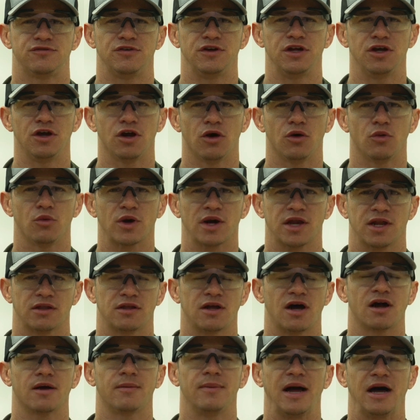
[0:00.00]
video we're going to
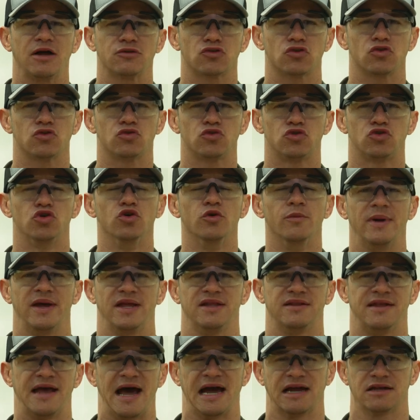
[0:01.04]
talk about
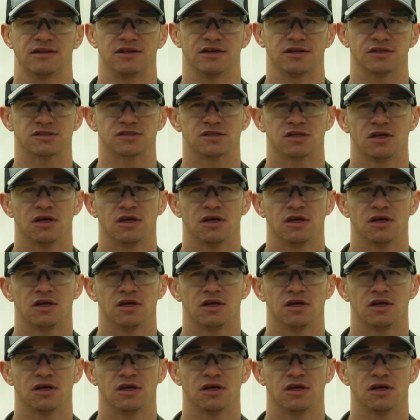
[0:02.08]
two-man tactics.